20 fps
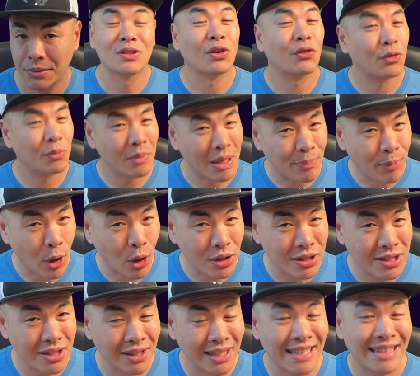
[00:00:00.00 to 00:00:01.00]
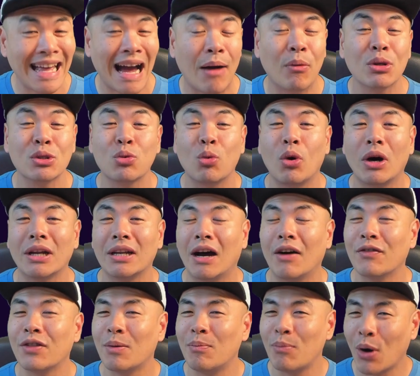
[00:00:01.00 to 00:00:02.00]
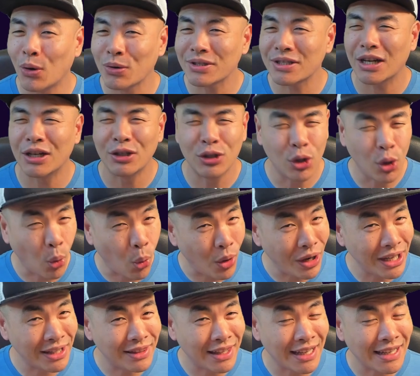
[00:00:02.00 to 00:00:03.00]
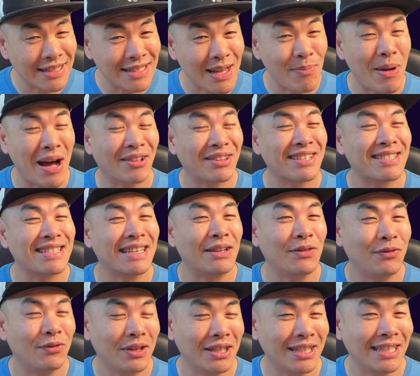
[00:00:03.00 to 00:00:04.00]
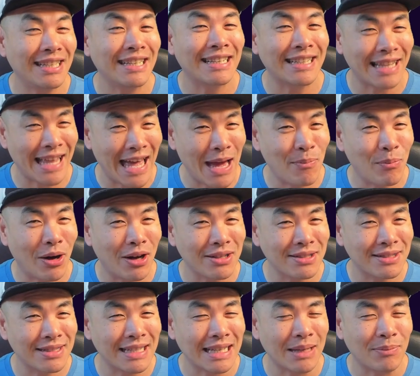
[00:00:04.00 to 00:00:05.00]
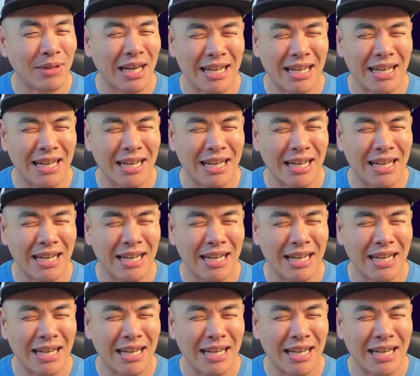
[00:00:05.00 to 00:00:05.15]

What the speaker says: So for me personally, that was one of the most annoying things about this Infinity Clan Boss team.